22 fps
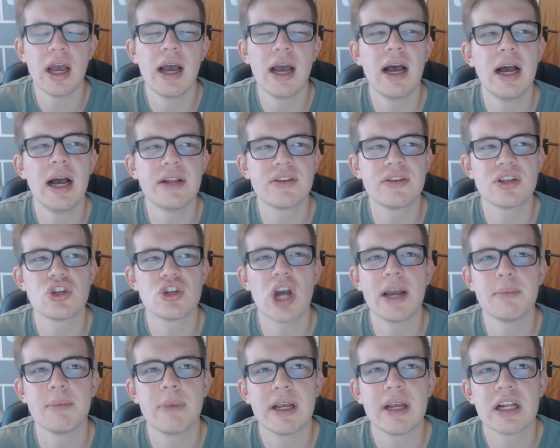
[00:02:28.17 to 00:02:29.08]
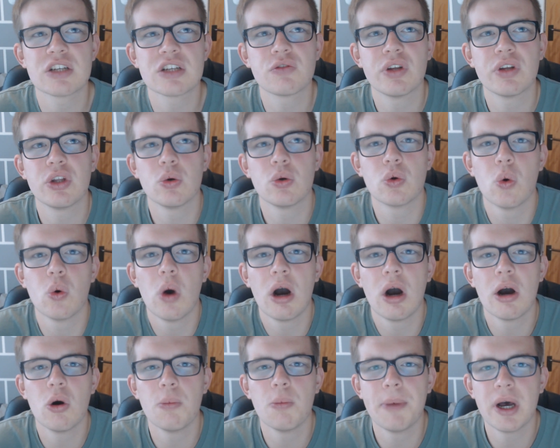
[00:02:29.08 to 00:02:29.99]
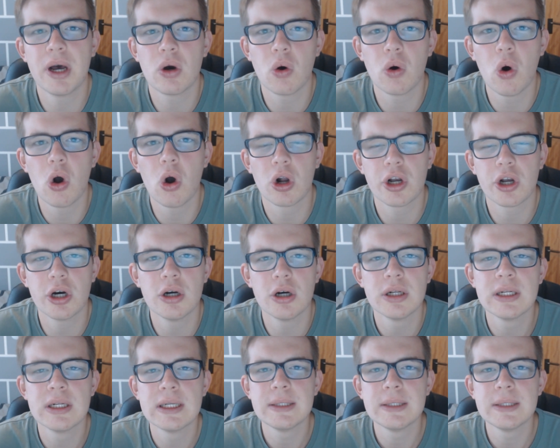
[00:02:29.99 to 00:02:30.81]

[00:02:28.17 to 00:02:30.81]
and to try and make this video go a little bit longer.